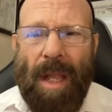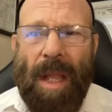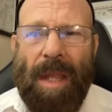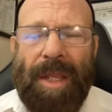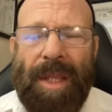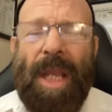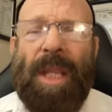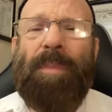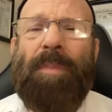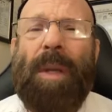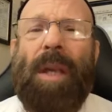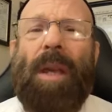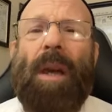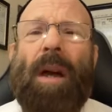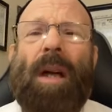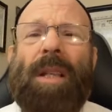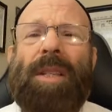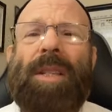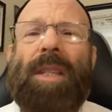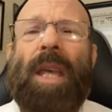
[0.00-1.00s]
Just
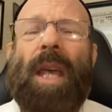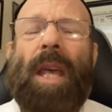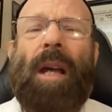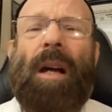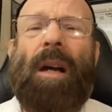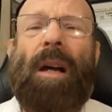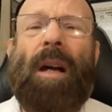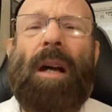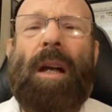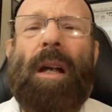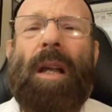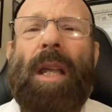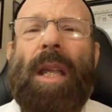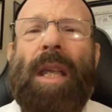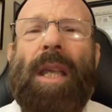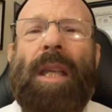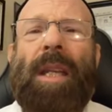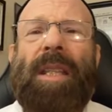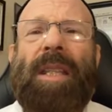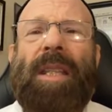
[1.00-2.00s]
because they are
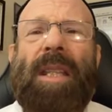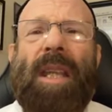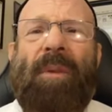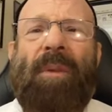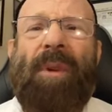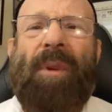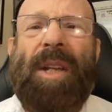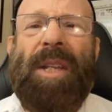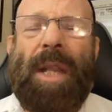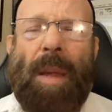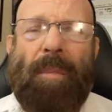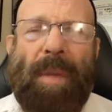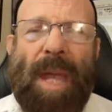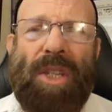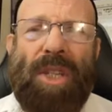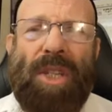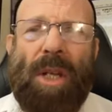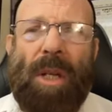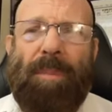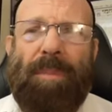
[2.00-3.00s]
in a different
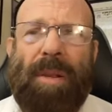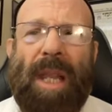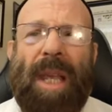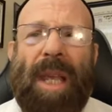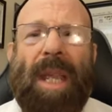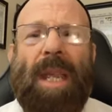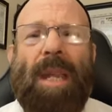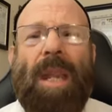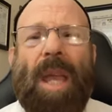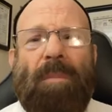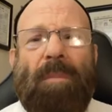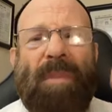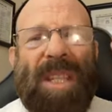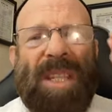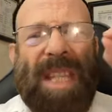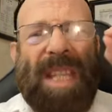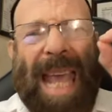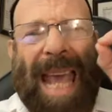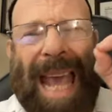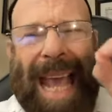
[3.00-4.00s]
dimensional plane
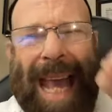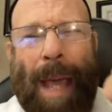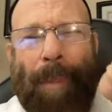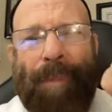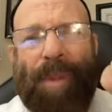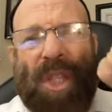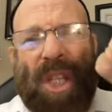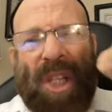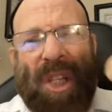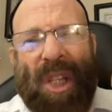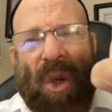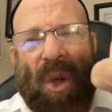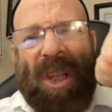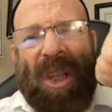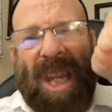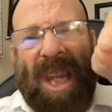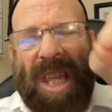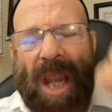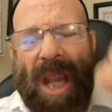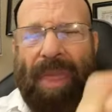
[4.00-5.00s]
means
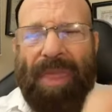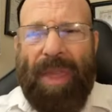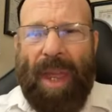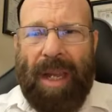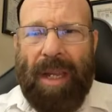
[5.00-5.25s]
absolutely nothing.